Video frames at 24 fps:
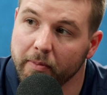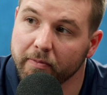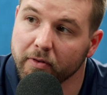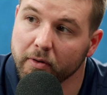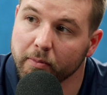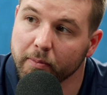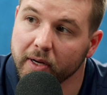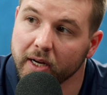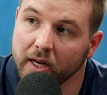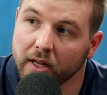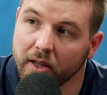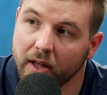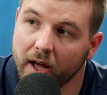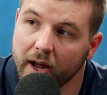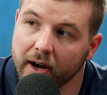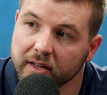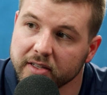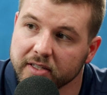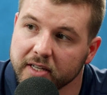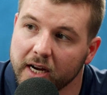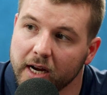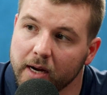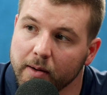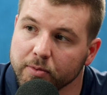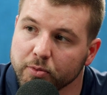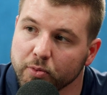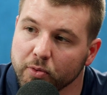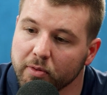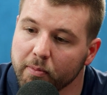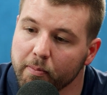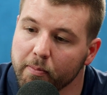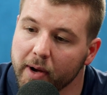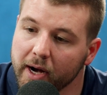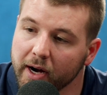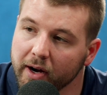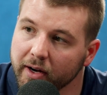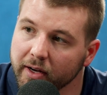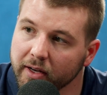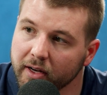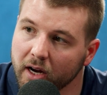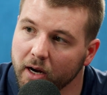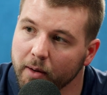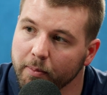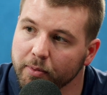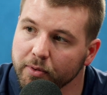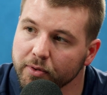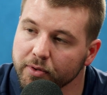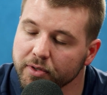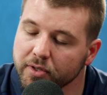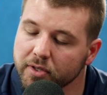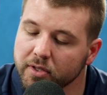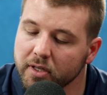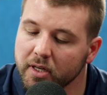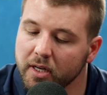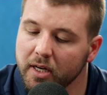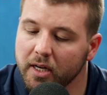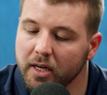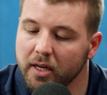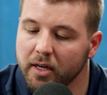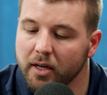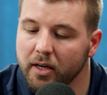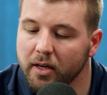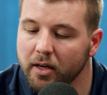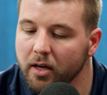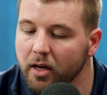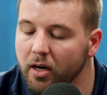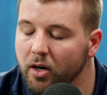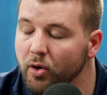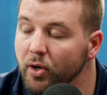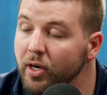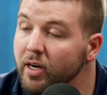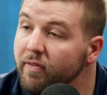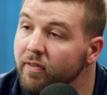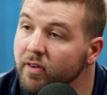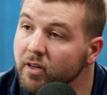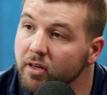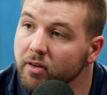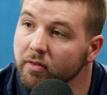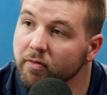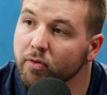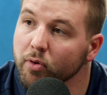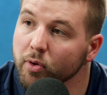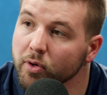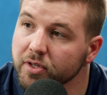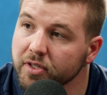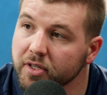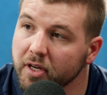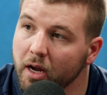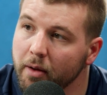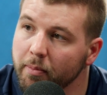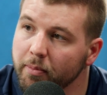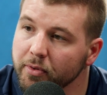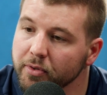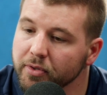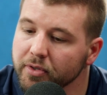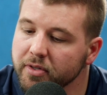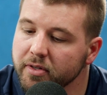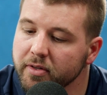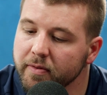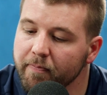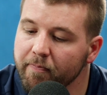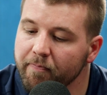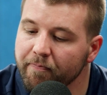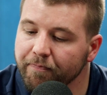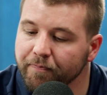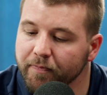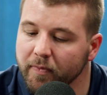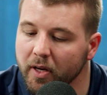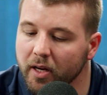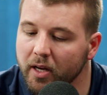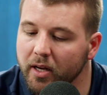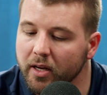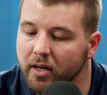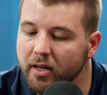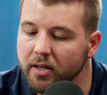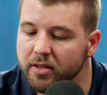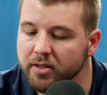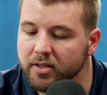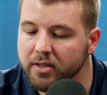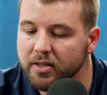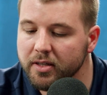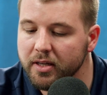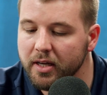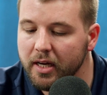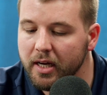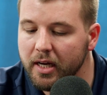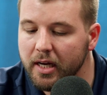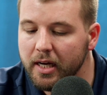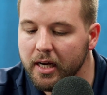up for me a lot of times with married couples or even divorced couples, is